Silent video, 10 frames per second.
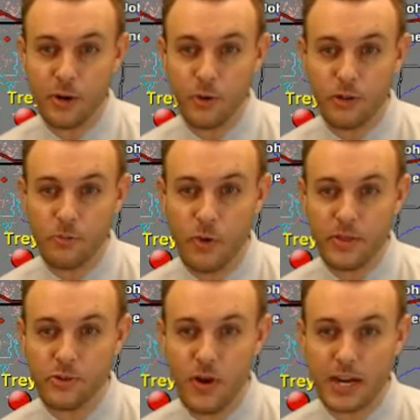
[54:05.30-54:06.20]
on Oklahoma
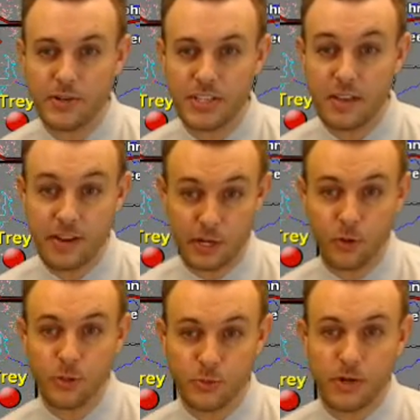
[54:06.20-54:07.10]
Weather Tracker TV, and
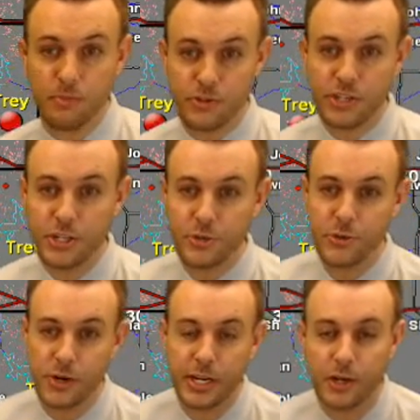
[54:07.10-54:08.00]
of course we appreciate you
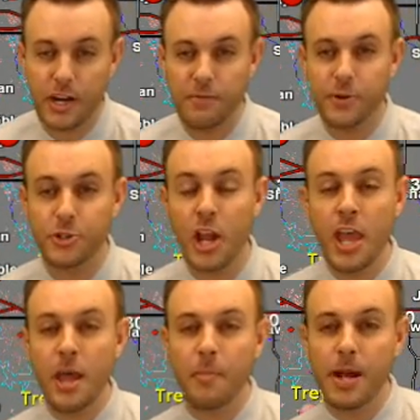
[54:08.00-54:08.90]
joining our coverage,
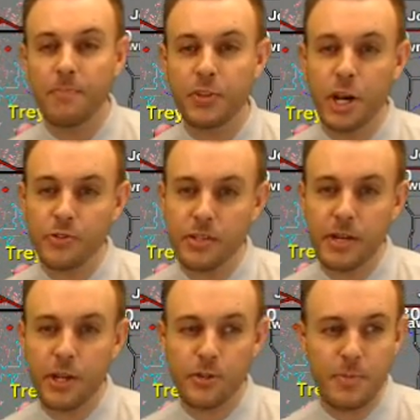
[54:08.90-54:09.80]
but
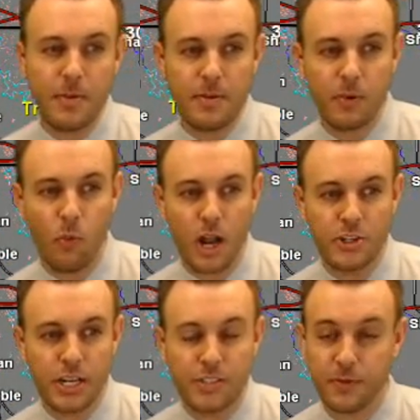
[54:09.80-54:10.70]
somebody who's maybe been
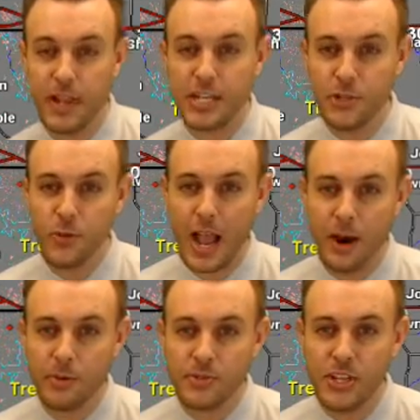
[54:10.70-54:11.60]
watching us for like 2
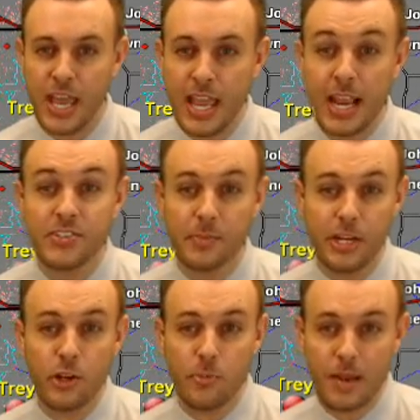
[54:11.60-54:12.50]
hours and
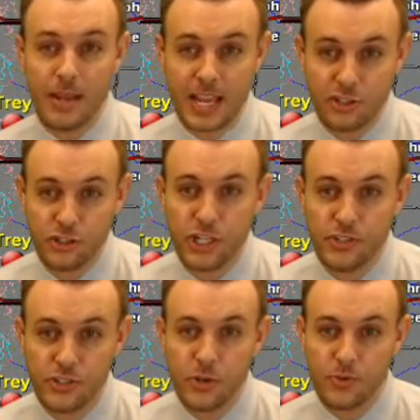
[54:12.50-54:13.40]
somebody who maybe has
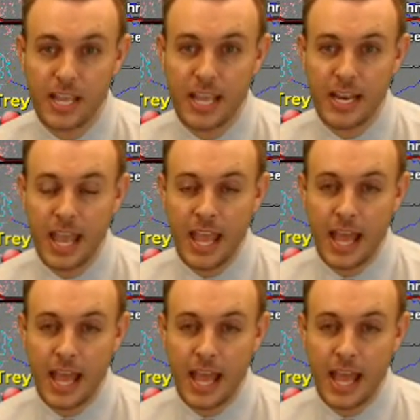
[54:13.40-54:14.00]
just tuned in,